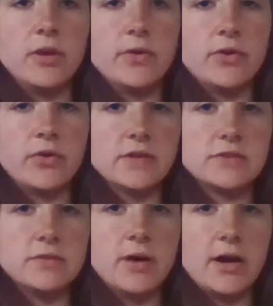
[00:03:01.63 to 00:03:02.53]
across
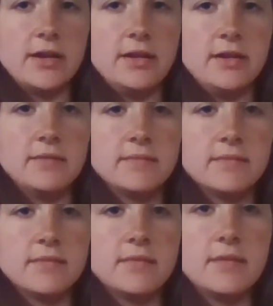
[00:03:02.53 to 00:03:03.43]
your body
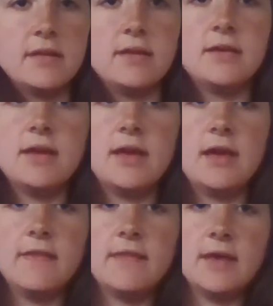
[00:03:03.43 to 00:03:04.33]

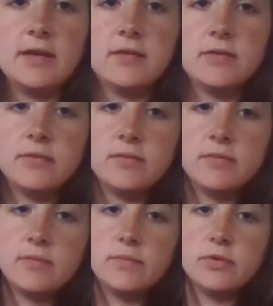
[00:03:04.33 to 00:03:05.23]
and then
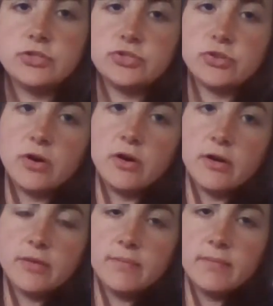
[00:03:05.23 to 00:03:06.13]
push your
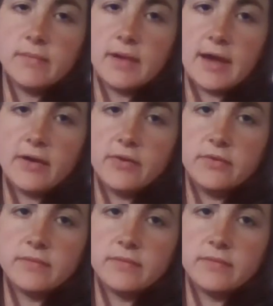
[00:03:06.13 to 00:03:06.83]
arm out